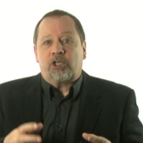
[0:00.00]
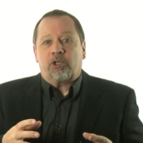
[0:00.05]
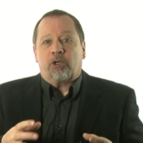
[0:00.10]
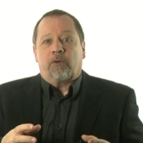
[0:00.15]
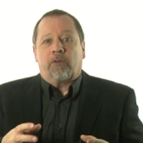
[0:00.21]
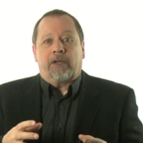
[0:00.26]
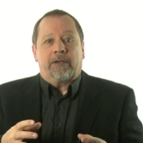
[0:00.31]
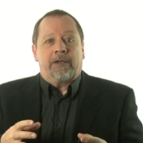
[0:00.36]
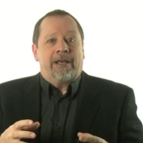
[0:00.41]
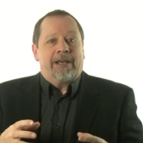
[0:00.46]

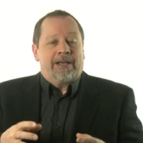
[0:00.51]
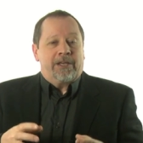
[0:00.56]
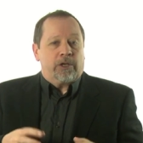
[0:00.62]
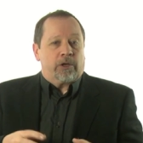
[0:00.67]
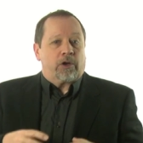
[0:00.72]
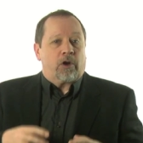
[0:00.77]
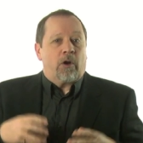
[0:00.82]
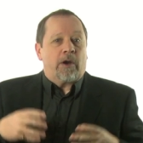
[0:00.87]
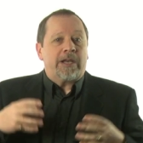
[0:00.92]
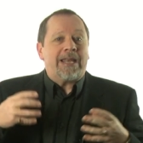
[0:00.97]
sure that you're
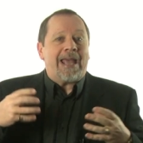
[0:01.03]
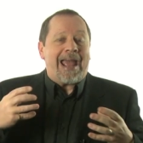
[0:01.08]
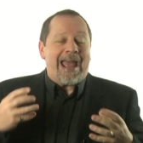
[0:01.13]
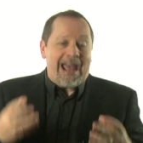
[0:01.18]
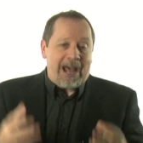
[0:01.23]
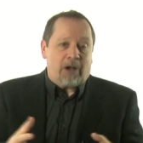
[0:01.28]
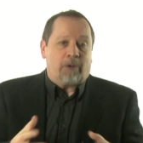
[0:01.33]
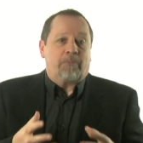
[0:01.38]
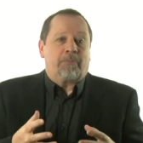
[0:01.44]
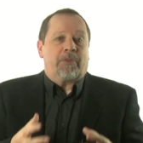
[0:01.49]
going to
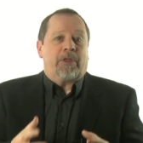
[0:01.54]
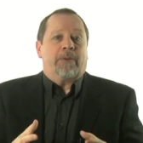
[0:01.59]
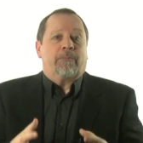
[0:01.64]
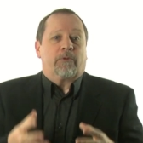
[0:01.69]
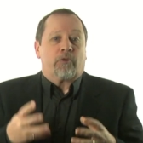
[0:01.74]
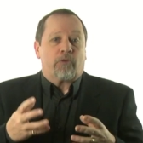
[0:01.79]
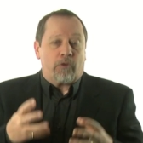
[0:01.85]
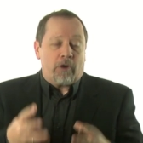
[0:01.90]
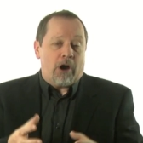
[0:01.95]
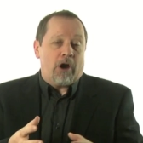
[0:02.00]
help
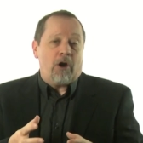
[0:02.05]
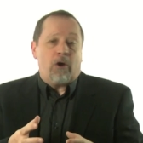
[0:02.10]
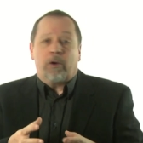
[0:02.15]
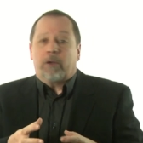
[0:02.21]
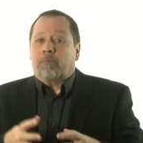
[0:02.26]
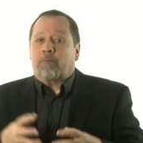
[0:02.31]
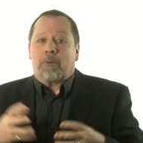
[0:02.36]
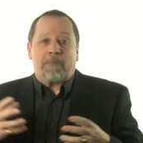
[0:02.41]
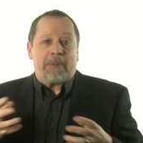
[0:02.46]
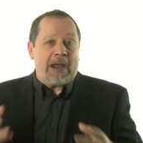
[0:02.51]
them grow
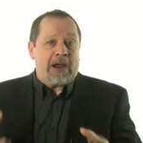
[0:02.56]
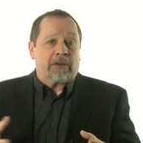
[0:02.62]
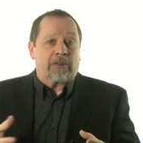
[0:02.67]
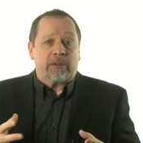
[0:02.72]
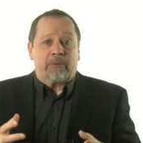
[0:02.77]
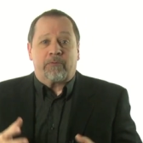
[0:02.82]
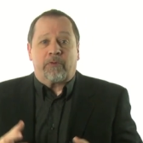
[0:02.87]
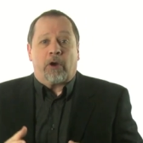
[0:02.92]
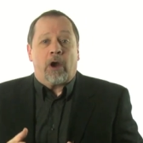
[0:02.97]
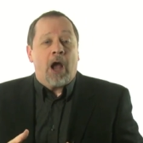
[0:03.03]
and prepare
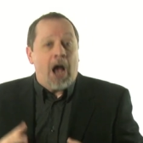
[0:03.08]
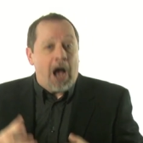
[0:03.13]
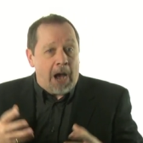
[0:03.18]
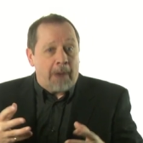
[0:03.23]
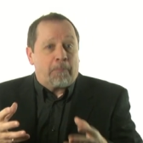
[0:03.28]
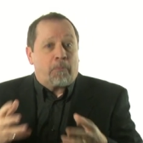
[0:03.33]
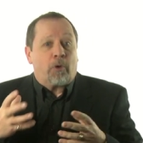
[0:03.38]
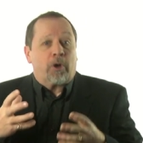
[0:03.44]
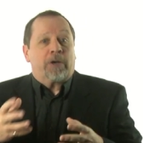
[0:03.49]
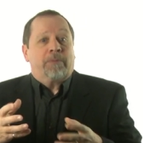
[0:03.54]
them for
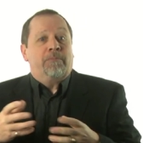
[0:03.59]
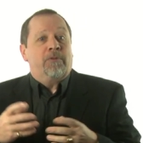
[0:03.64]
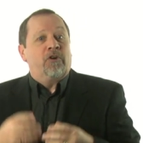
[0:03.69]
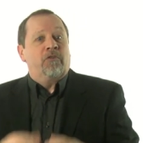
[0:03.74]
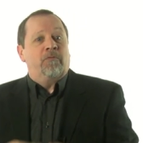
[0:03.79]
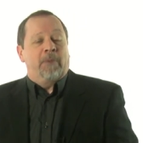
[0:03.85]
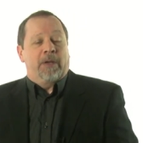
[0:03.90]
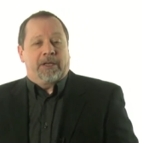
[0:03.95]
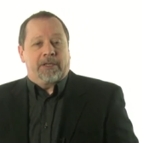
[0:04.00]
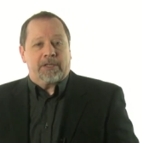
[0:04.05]
upward
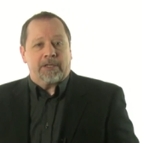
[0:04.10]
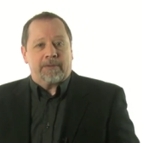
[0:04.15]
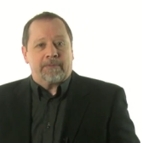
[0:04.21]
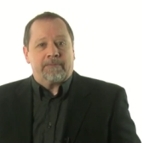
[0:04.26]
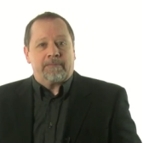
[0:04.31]
movement.